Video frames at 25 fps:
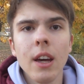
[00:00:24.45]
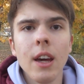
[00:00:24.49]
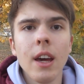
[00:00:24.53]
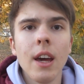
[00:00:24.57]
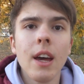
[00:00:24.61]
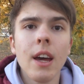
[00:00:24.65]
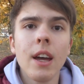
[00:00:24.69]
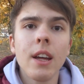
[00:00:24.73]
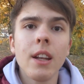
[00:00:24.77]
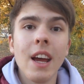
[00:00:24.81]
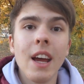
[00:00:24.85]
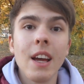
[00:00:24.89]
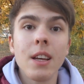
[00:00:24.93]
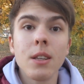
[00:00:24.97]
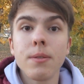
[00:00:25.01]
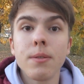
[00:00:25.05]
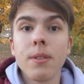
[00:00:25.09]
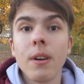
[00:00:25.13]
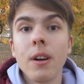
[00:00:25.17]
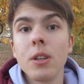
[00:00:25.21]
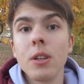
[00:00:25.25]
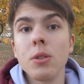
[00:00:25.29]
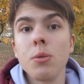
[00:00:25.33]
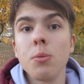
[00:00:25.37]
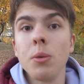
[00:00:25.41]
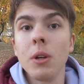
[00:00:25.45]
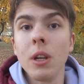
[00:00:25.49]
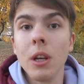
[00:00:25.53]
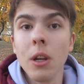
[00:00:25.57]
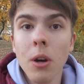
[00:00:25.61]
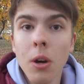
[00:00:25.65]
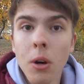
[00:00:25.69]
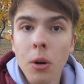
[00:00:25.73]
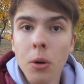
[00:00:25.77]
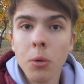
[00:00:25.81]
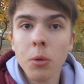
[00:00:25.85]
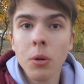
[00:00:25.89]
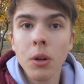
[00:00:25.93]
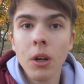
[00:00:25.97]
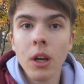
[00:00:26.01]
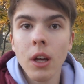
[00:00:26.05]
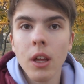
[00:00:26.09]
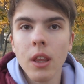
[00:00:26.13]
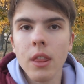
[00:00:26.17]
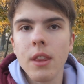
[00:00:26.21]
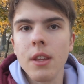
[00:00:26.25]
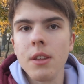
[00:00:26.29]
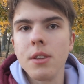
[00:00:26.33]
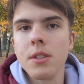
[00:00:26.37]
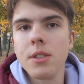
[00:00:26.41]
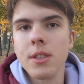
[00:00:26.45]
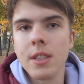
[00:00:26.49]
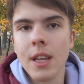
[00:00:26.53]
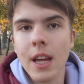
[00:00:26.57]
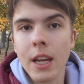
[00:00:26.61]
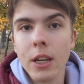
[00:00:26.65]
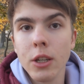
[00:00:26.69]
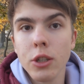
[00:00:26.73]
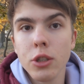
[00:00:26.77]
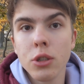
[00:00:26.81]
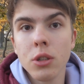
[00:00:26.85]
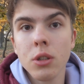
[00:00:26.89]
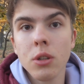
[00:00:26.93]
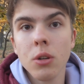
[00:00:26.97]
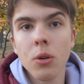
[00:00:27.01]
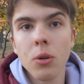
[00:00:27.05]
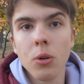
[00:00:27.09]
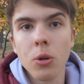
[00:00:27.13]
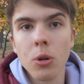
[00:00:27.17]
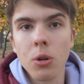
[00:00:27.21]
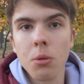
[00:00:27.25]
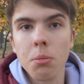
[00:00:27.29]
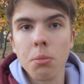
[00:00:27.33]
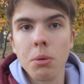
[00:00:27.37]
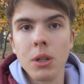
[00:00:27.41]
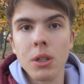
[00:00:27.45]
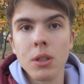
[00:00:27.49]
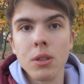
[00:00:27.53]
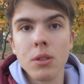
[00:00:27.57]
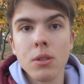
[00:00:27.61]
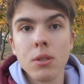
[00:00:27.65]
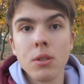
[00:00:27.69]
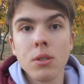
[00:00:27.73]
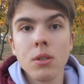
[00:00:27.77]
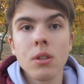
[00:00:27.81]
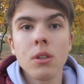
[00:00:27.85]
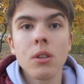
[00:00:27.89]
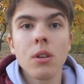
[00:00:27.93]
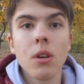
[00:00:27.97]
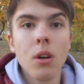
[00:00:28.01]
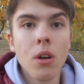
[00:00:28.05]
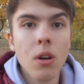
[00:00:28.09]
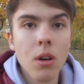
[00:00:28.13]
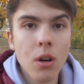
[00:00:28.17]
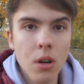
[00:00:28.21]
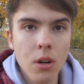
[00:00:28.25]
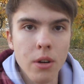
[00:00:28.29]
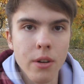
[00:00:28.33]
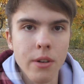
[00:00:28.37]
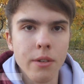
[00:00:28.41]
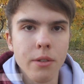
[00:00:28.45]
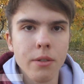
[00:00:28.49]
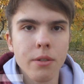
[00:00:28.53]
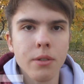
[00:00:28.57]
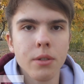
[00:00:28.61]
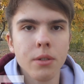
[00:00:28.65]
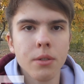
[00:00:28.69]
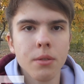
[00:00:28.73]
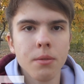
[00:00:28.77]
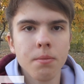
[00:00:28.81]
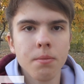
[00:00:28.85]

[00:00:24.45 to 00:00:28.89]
and as far as we know, the station orbits Earth.